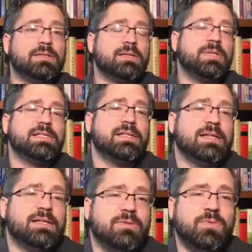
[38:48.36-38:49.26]

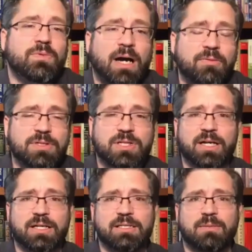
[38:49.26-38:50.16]
said, I was
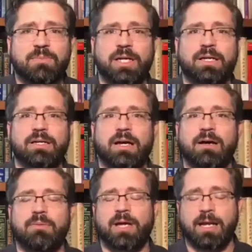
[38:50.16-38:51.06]
talking to somebody,
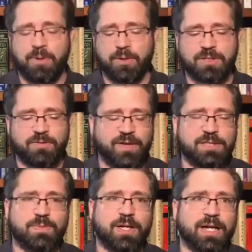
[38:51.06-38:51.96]
and I posted on
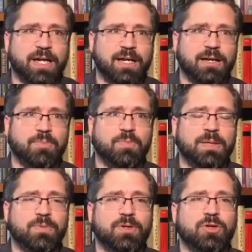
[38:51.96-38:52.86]
Facebook, I got a couple
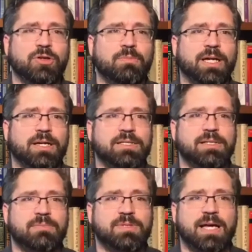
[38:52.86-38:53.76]
people, including my cousin,
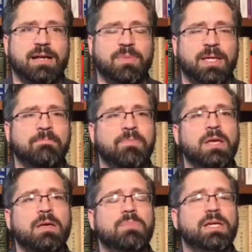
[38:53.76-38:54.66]
upset at me,
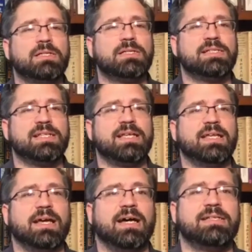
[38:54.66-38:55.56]
because I said
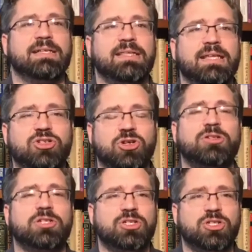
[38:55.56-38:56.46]
that
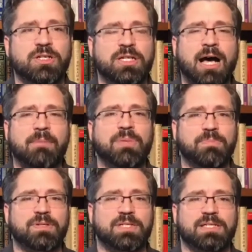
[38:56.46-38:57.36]
churches should not be
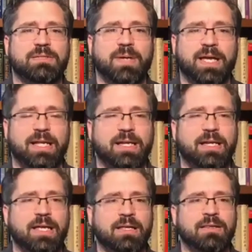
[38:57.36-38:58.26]
participating
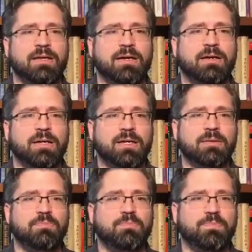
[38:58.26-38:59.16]
in the
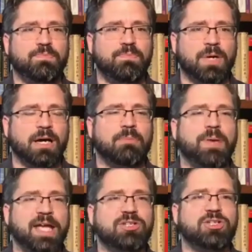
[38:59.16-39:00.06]

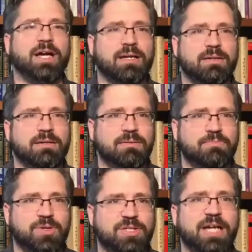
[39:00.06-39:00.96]
Paycheck
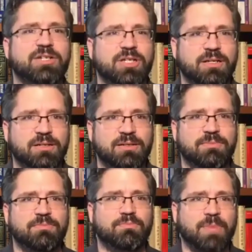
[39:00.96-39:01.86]
Protection
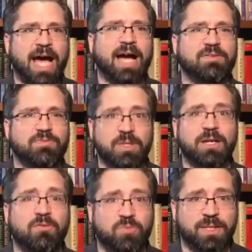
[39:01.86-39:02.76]
Act from the
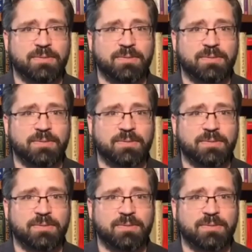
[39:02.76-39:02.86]
government.